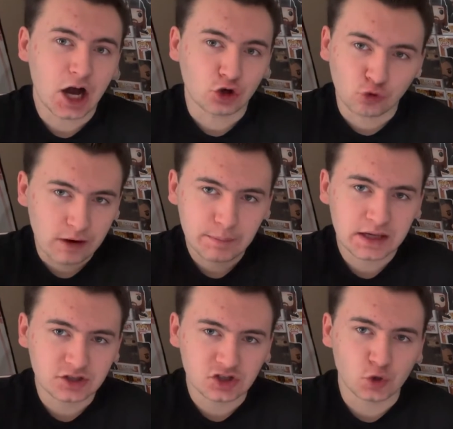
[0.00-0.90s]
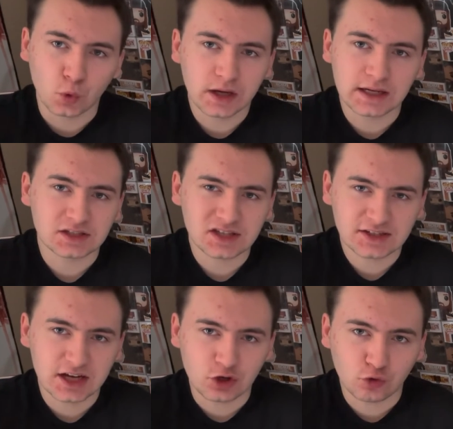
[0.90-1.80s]
gripping story, and it's
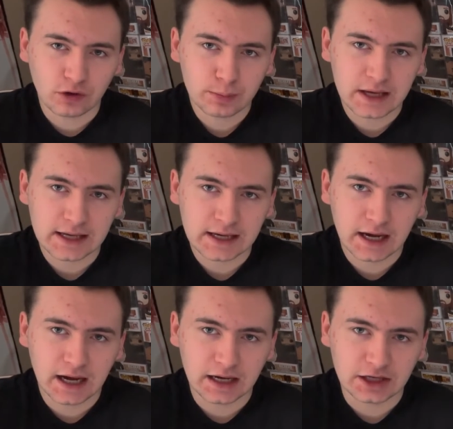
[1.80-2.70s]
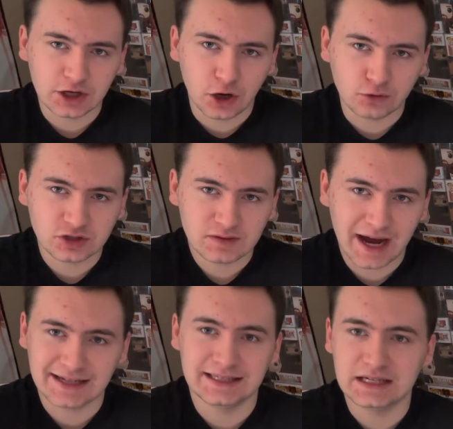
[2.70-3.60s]
such a gripping, just
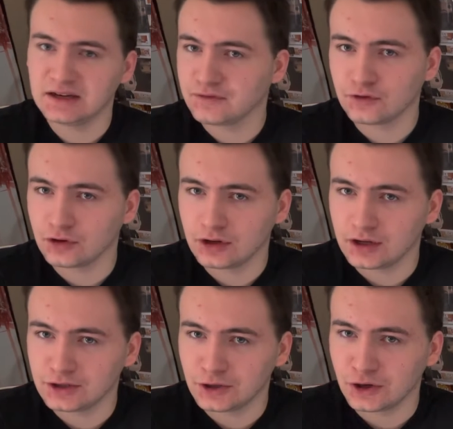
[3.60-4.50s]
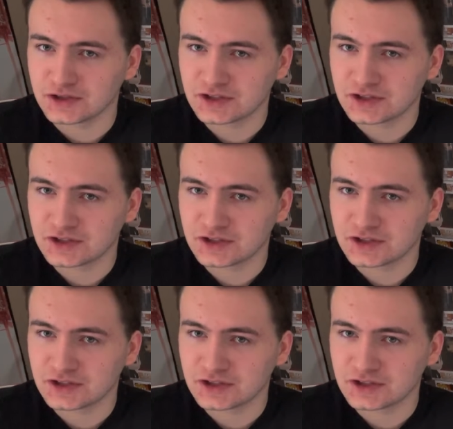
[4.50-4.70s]
idea for a